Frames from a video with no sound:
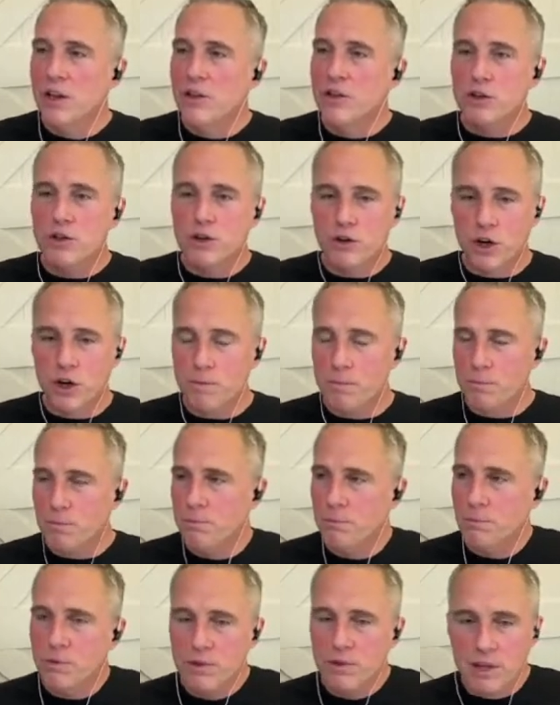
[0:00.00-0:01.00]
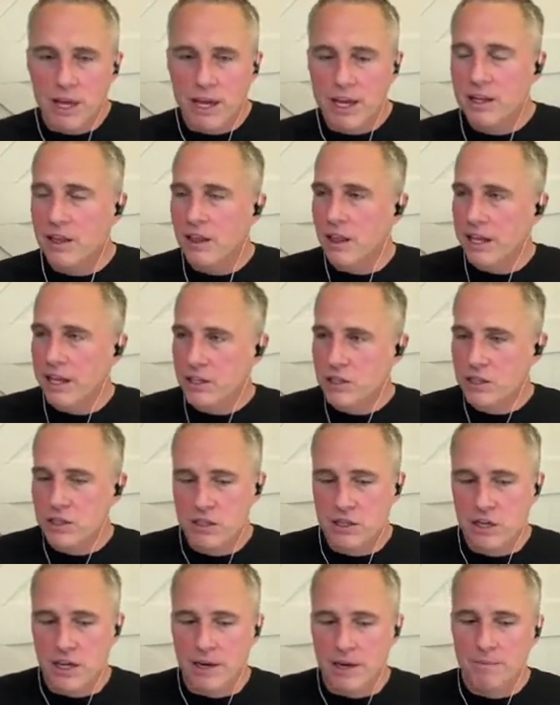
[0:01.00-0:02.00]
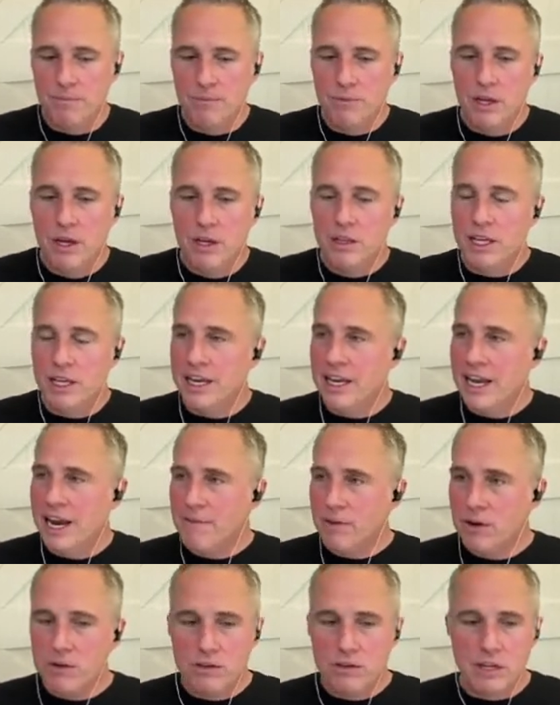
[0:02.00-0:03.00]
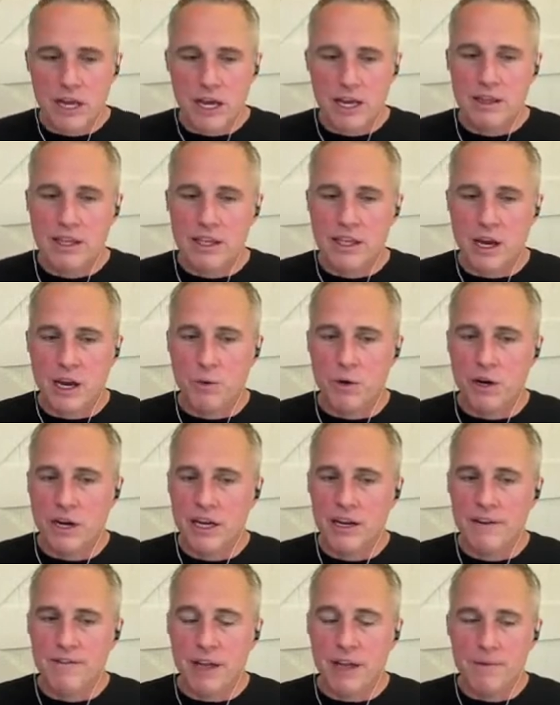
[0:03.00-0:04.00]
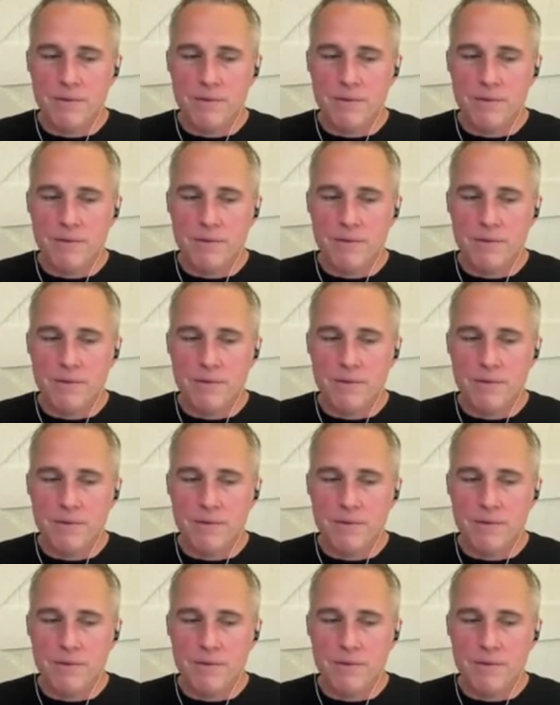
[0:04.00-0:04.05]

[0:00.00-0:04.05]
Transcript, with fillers: This group then lynches him they never said that they were any.